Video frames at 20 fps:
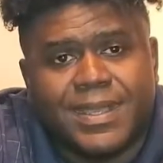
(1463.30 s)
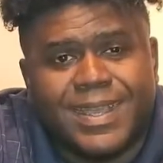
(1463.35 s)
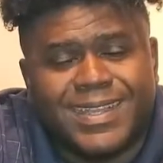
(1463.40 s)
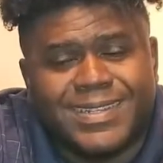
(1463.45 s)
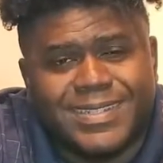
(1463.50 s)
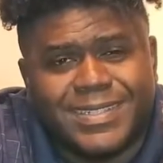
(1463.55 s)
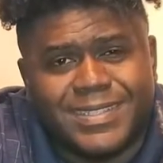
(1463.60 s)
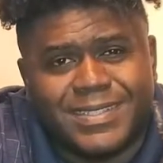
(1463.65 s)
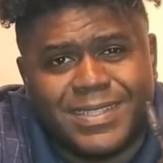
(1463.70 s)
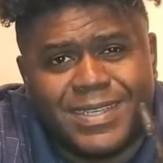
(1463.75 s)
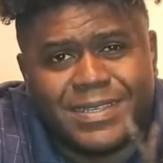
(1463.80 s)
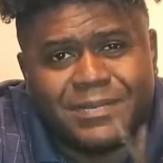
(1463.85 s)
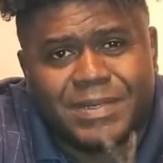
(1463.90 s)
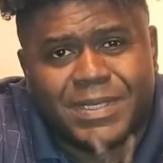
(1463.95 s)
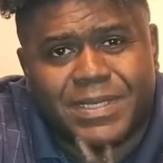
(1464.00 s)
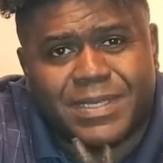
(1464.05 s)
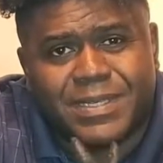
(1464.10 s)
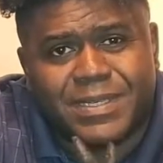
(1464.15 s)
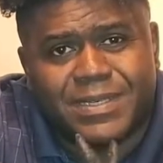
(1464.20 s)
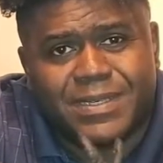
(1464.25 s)
I did that
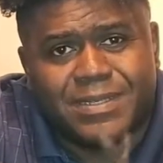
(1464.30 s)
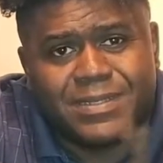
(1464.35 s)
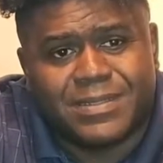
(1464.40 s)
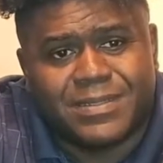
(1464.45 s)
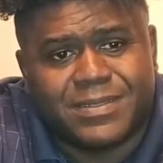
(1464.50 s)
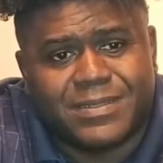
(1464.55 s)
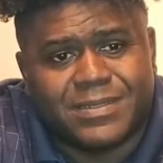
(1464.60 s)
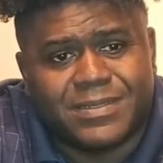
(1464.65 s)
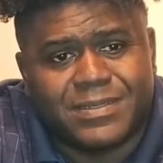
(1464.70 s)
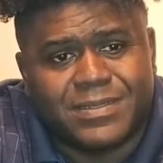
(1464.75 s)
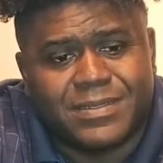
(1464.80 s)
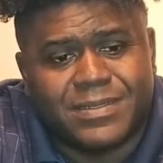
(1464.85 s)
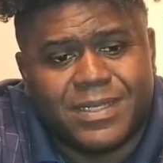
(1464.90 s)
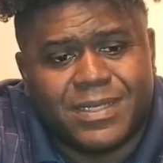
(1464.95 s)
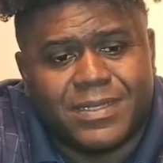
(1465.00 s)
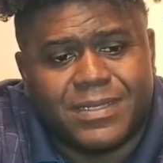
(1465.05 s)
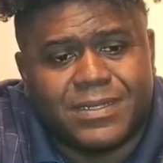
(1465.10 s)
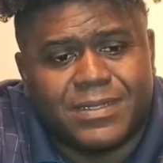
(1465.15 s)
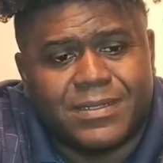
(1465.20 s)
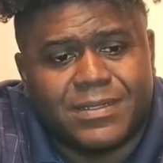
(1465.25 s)
because
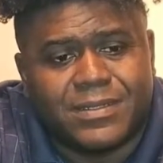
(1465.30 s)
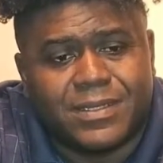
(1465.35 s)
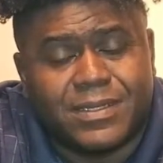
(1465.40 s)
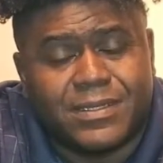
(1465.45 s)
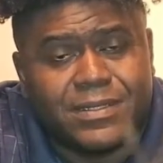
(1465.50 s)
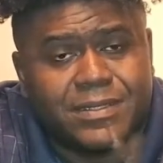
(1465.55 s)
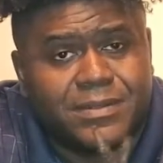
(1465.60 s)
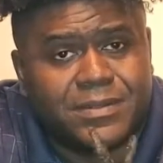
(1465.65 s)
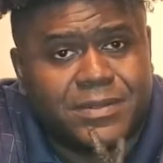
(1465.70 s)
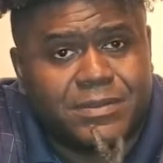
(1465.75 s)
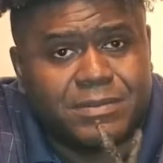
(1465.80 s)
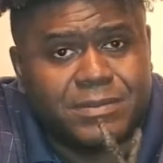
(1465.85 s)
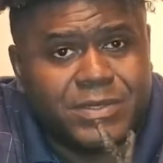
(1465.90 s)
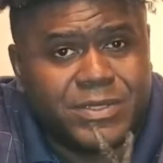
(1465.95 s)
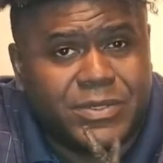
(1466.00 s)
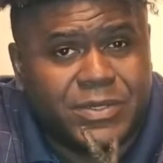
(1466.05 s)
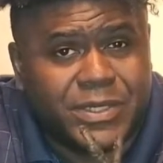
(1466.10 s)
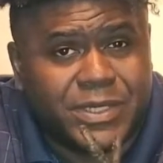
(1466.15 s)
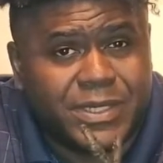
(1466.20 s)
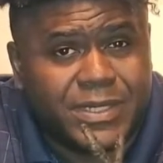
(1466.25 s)
they didn't look like they were
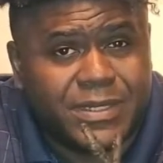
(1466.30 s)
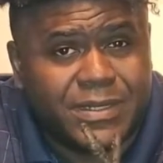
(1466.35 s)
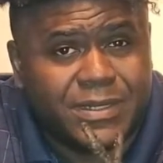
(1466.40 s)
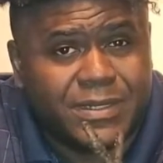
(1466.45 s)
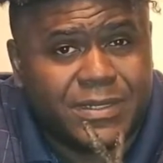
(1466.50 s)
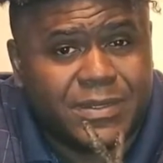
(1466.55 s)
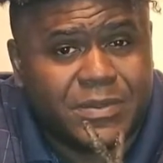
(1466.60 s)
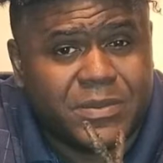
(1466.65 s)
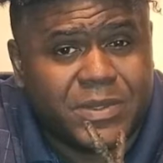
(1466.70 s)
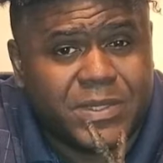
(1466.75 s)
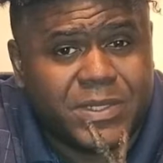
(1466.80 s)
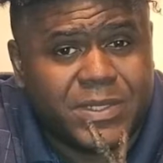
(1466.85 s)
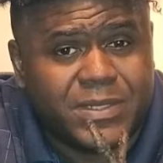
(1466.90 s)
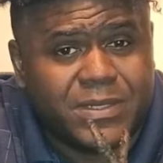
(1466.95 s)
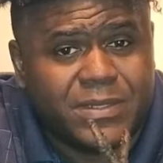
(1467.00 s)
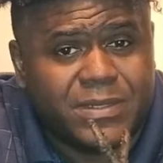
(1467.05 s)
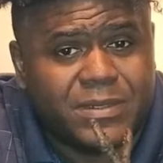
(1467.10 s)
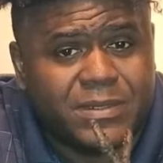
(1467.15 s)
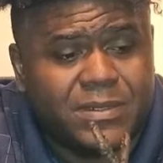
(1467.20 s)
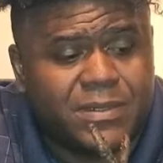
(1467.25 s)
doing anything in the
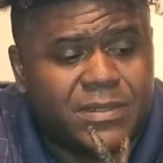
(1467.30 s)
water.